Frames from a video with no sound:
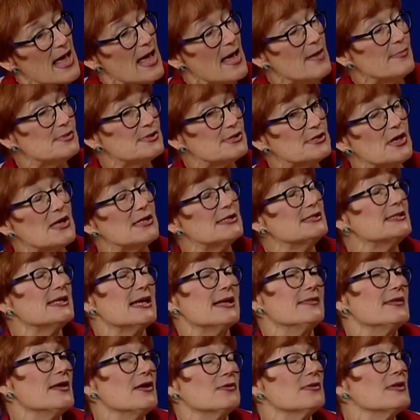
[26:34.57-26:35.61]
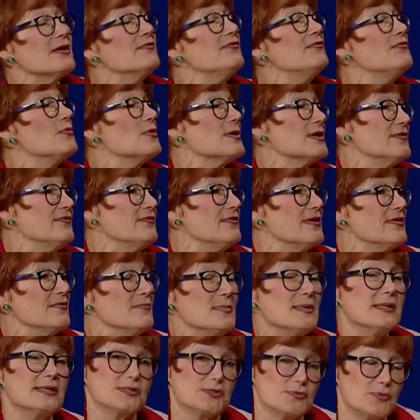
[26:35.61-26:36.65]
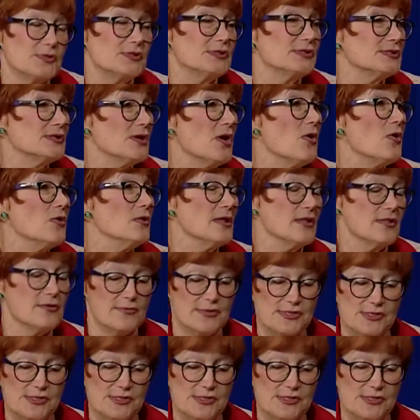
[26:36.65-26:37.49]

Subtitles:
And besides that, they only have 45 minutes, which is a whole other